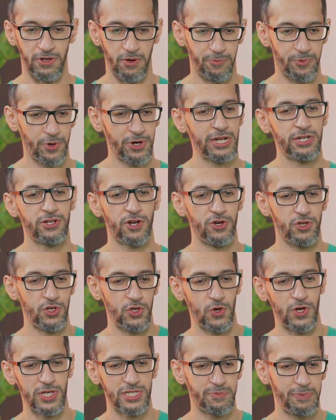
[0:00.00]
put in your
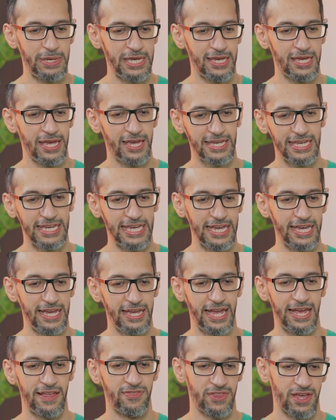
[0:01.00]
USB
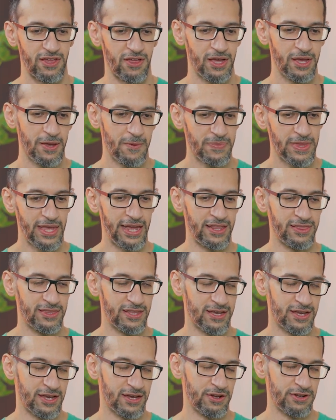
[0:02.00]
key in
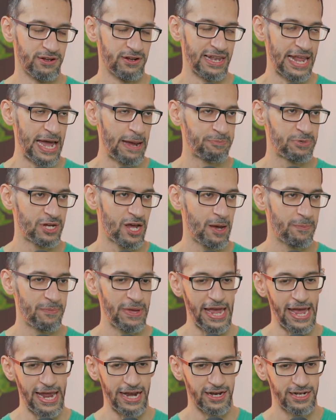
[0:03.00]
the
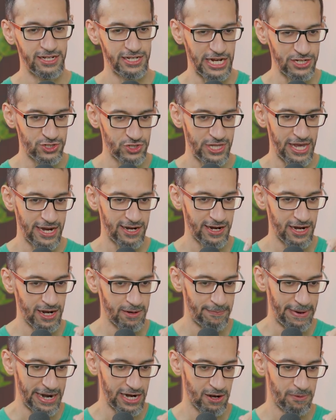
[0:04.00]
laptop and touch that
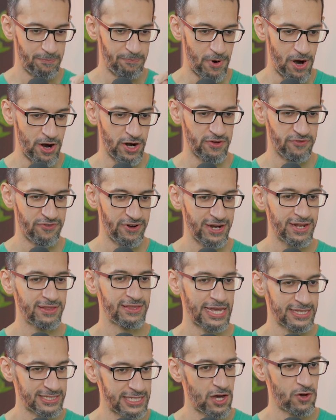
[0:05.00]
little metal part of it.
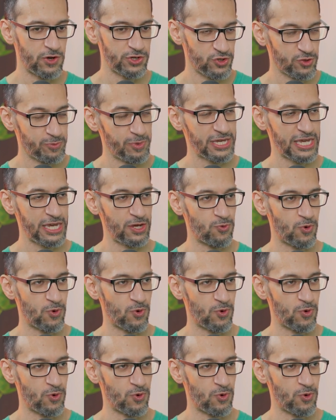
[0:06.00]
That's how a YubiKey